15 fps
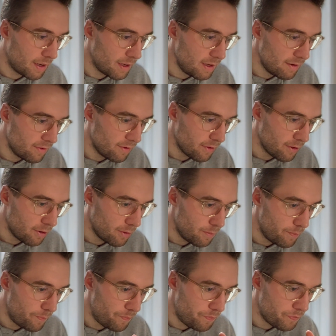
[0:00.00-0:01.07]
these
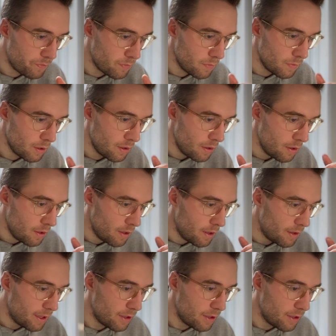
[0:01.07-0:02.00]
they